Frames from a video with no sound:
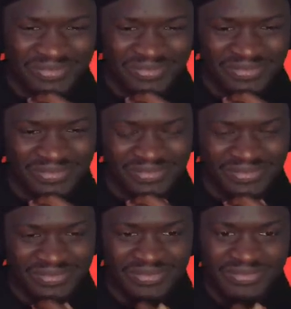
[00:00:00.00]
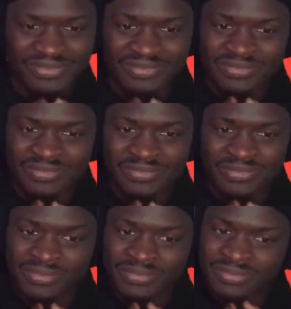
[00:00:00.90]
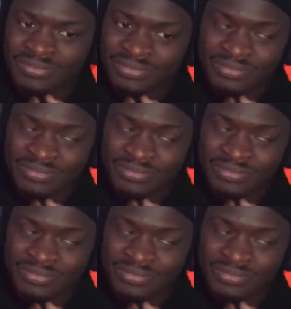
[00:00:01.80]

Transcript: (not speaking)